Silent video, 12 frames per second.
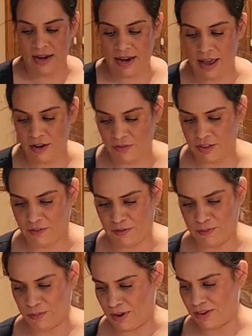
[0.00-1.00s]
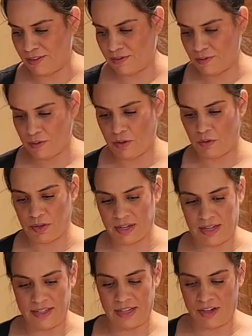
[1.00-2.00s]
Now for the fun part. We're
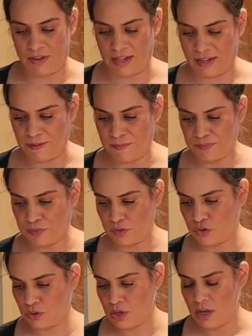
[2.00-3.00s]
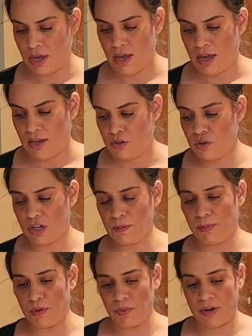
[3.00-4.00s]
gonna decorate it. You can
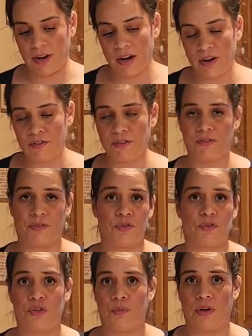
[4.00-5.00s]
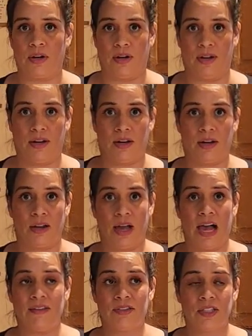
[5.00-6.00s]
put whatever fruit you want on it.
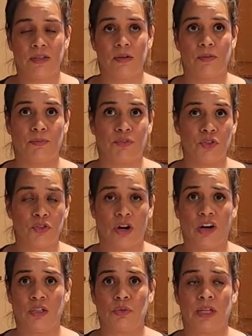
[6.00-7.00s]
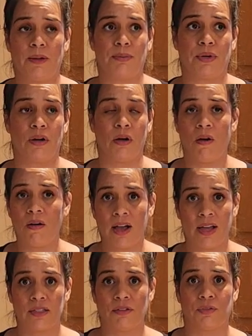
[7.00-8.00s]
I've seen fruit tarts where they put all
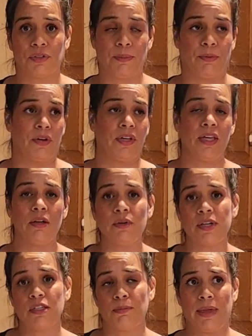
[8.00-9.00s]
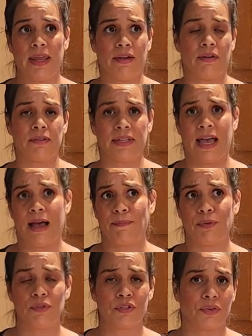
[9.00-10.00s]
kinds of fruit. They put kiwis, mangoes,
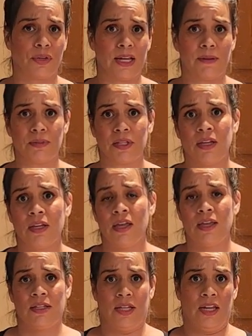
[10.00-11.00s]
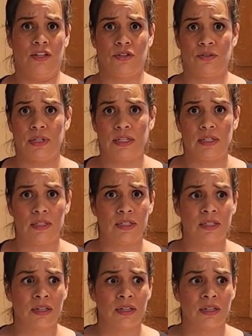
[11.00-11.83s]
apples, grapes, tangerines,